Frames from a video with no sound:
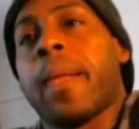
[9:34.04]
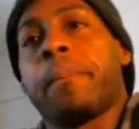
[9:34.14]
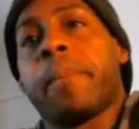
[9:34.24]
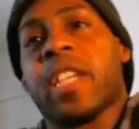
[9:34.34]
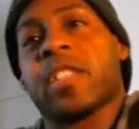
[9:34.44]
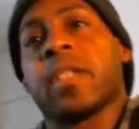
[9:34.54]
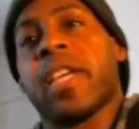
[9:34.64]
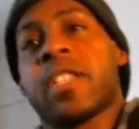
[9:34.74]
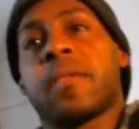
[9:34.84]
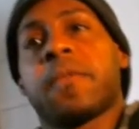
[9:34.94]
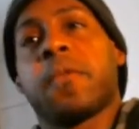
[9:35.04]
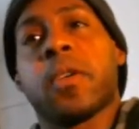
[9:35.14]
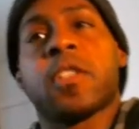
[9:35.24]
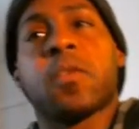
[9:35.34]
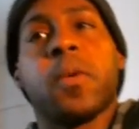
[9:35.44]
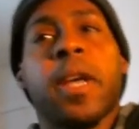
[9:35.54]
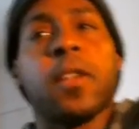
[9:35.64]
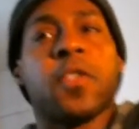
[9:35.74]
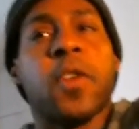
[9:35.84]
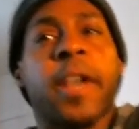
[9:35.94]
that's the lesson for this week.
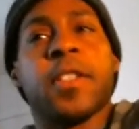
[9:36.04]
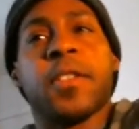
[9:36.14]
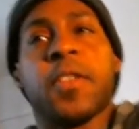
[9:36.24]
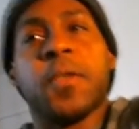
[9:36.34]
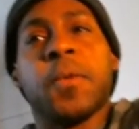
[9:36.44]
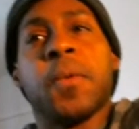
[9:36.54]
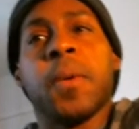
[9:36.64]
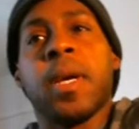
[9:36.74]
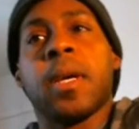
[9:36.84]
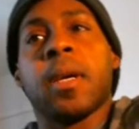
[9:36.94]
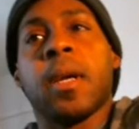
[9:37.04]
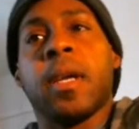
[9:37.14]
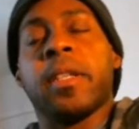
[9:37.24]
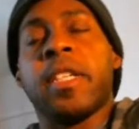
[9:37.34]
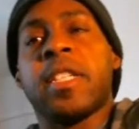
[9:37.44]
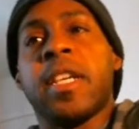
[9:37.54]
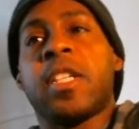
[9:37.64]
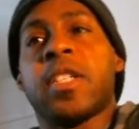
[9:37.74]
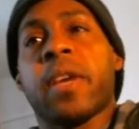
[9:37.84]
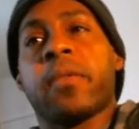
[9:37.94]
I try to do at least
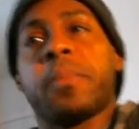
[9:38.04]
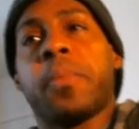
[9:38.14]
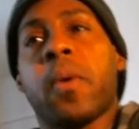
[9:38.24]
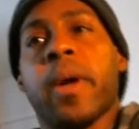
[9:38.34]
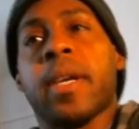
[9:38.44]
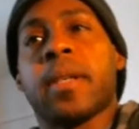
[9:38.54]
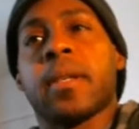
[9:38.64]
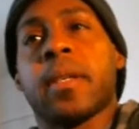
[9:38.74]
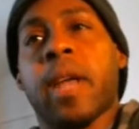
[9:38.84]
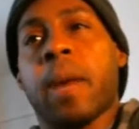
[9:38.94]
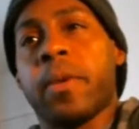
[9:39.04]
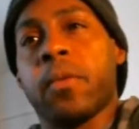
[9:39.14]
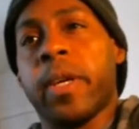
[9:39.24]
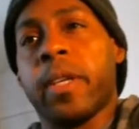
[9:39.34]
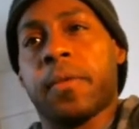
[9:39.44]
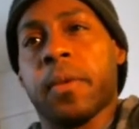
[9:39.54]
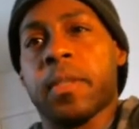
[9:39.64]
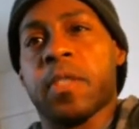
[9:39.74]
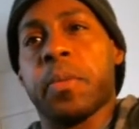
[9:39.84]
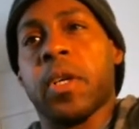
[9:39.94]
each and every point, and I'll be reading from
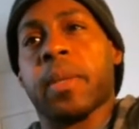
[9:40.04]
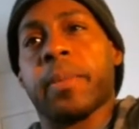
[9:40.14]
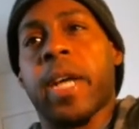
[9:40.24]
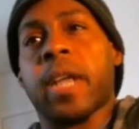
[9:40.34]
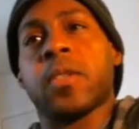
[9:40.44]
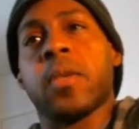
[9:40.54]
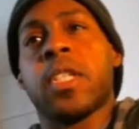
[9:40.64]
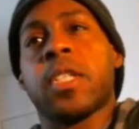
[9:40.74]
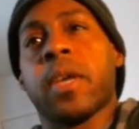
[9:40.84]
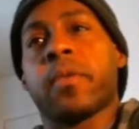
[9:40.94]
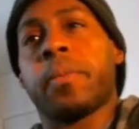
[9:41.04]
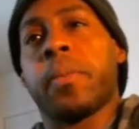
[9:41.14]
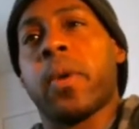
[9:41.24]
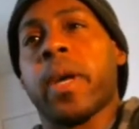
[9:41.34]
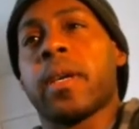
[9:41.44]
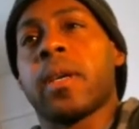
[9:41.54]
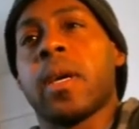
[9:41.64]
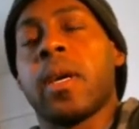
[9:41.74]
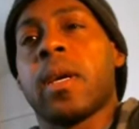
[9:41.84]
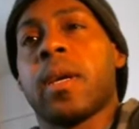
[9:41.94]
this book, but I do each and every point
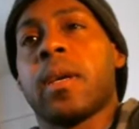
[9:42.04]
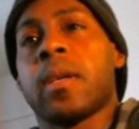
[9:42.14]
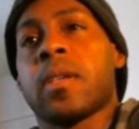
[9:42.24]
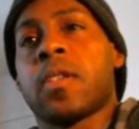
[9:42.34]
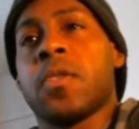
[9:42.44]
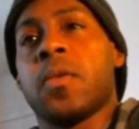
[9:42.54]
to